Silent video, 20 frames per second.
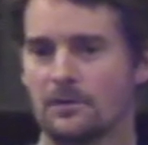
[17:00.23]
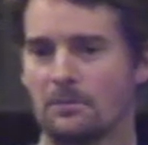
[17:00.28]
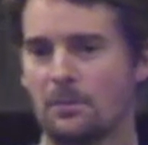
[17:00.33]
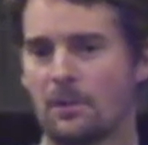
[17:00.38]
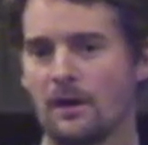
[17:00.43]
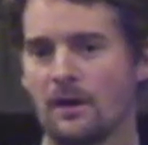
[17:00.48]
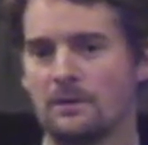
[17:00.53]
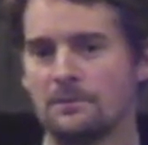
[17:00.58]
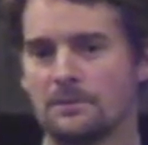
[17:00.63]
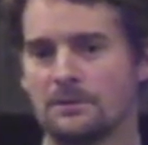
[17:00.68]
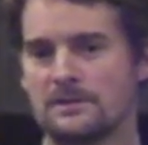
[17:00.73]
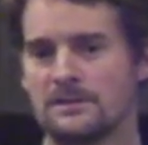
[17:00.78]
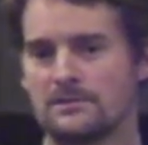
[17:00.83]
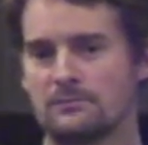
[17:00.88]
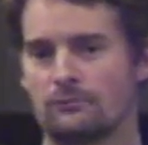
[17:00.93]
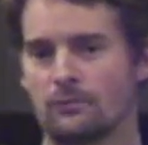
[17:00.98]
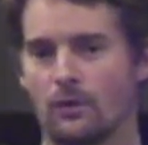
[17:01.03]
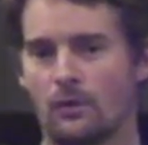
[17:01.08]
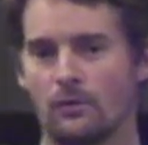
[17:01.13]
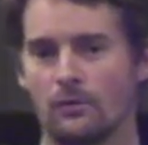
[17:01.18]
the Bible
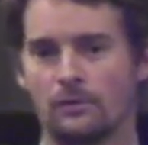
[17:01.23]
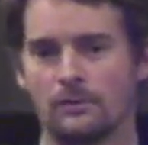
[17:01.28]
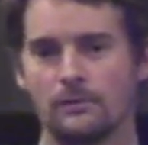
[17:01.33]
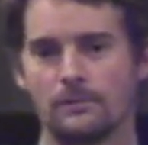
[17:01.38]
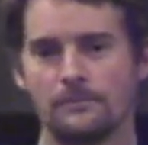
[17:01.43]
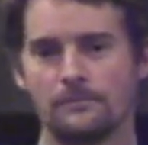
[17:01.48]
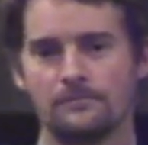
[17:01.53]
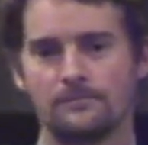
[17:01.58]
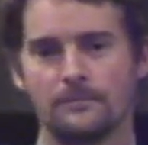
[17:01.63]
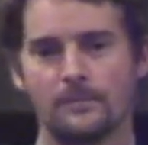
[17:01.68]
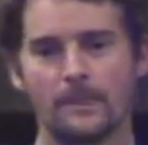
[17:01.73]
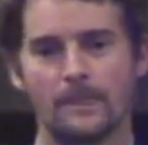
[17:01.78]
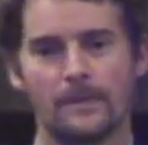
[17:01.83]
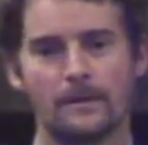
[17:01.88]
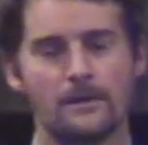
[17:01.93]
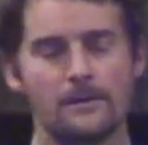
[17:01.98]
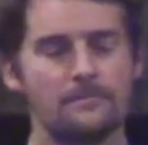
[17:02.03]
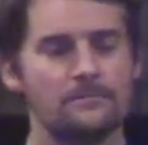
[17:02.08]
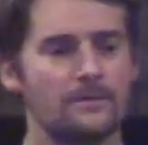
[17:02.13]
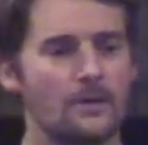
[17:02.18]
is wrong
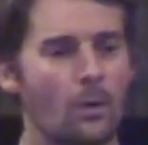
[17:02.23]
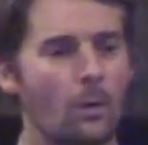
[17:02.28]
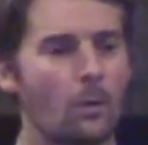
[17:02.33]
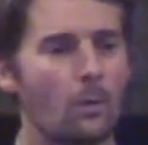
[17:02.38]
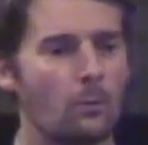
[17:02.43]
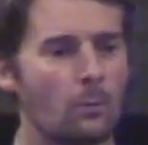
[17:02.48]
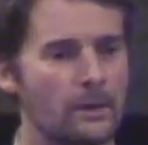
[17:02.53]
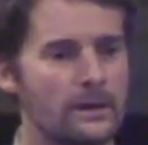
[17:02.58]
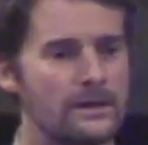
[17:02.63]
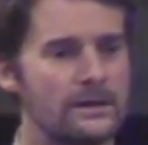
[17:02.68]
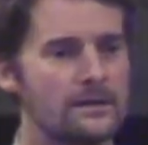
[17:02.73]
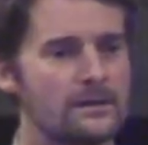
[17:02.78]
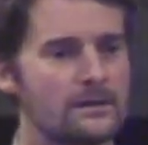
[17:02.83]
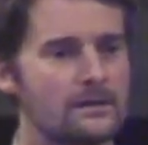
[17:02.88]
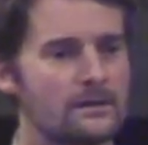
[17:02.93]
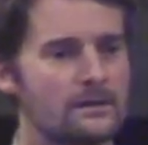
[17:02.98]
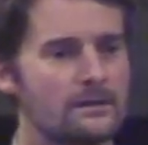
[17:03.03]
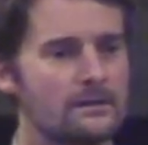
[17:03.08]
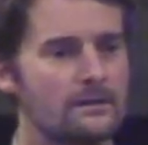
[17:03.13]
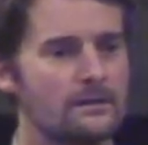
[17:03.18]
or
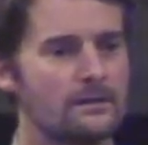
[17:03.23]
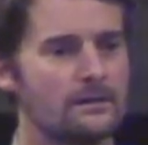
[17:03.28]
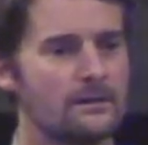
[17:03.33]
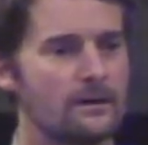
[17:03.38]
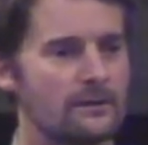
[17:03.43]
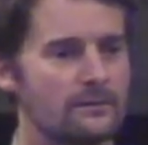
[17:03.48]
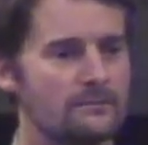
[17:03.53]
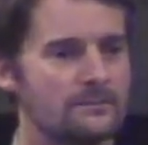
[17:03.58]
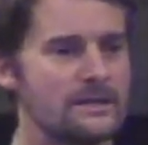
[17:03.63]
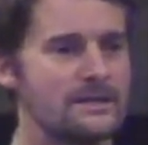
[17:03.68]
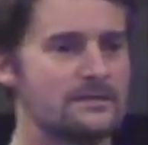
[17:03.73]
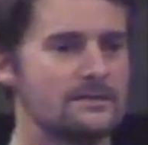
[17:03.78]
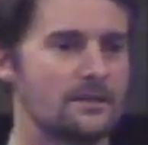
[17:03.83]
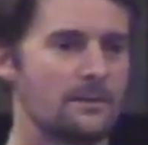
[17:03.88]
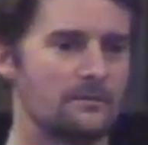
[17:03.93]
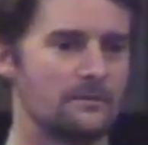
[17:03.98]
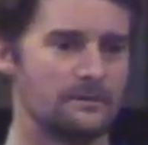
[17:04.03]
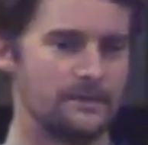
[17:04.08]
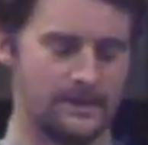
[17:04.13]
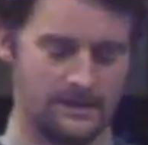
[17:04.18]
we have missed
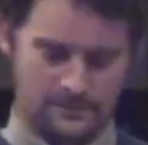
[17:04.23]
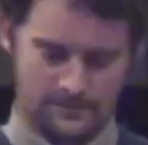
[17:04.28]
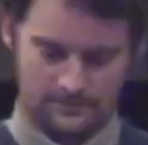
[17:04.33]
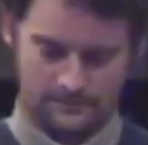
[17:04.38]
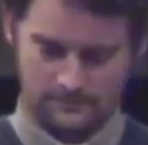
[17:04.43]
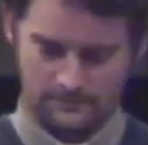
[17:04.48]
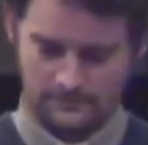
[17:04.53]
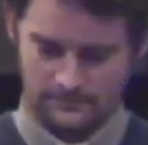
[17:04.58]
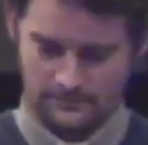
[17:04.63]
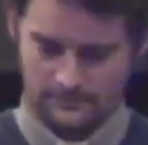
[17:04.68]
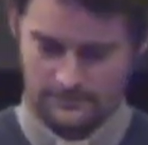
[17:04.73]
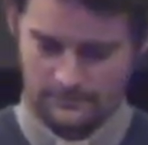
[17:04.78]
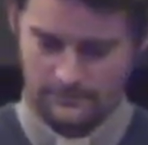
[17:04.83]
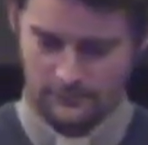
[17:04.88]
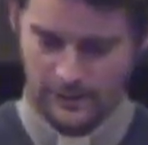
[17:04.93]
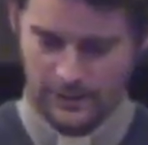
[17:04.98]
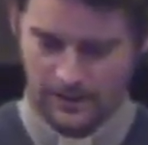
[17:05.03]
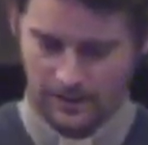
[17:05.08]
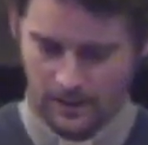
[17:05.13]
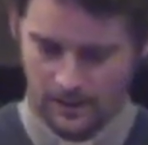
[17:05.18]
something.
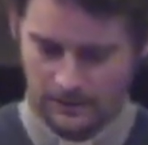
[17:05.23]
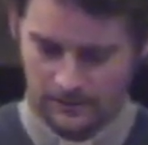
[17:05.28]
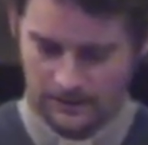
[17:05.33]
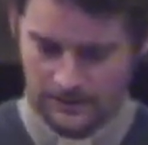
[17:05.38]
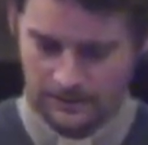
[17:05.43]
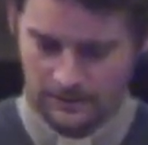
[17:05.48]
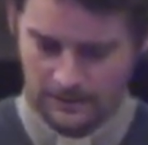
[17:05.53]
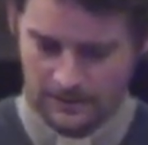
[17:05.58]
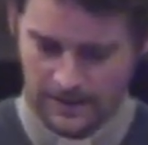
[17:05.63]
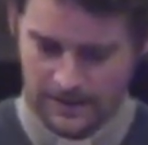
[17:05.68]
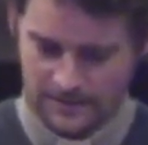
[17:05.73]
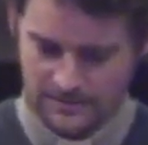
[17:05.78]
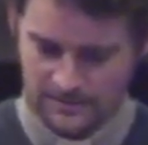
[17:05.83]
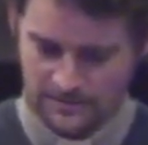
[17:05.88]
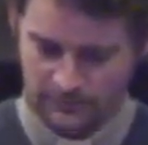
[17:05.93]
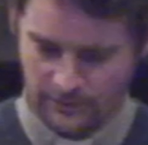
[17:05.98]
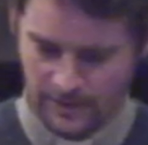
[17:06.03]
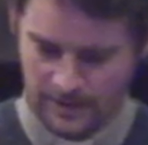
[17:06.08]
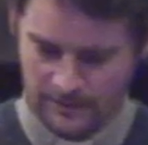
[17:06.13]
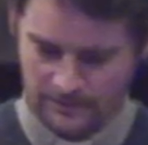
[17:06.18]
We can't get our
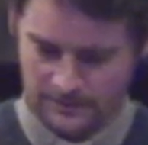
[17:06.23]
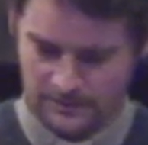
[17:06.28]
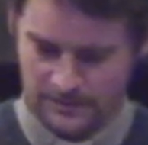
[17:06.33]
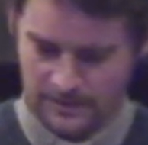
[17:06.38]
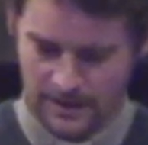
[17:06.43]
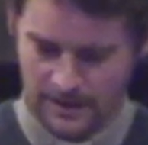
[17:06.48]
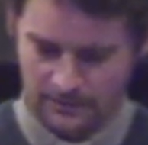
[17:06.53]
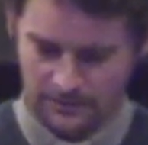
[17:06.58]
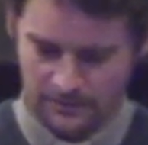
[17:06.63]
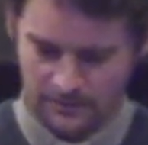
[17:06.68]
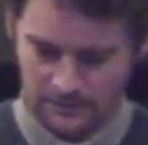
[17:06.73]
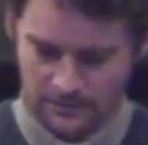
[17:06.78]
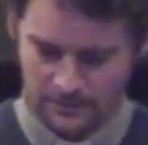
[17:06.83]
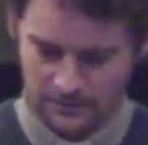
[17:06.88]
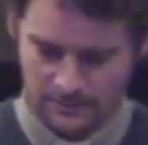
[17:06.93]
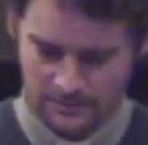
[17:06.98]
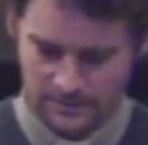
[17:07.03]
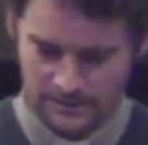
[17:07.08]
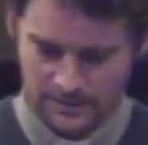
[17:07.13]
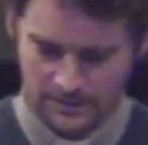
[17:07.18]
heads around how
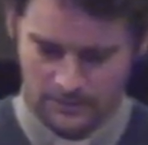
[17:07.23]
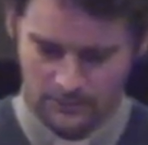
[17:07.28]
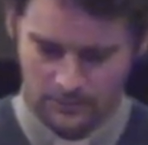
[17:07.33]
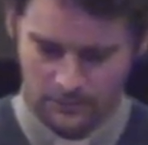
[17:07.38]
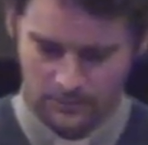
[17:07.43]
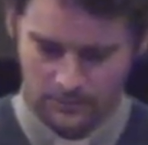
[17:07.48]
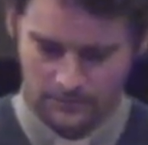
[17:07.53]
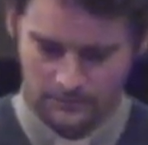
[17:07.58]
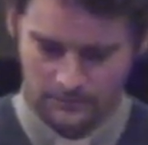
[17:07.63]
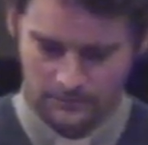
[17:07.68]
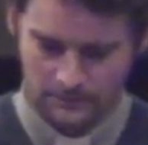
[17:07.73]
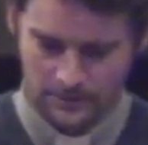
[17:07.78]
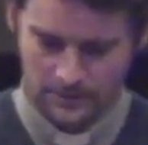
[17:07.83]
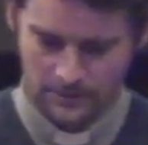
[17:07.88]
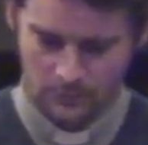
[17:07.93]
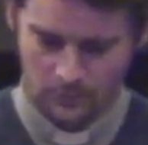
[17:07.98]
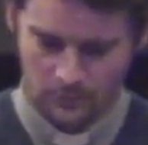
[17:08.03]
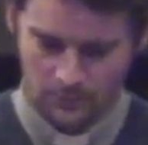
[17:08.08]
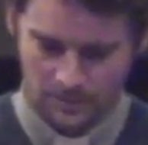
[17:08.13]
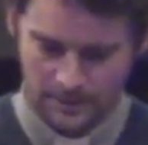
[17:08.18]
good it
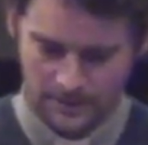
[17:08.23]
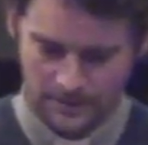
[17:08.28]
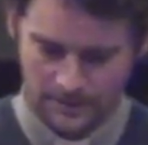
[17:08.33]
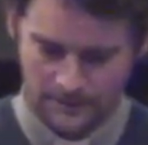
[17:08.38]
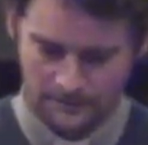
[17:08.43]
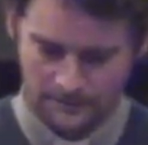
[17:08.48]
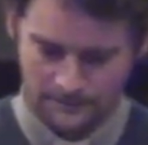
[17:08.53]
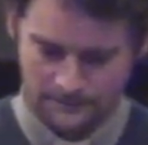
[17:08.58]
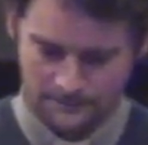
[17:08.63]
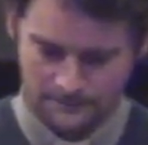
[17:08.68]
will be.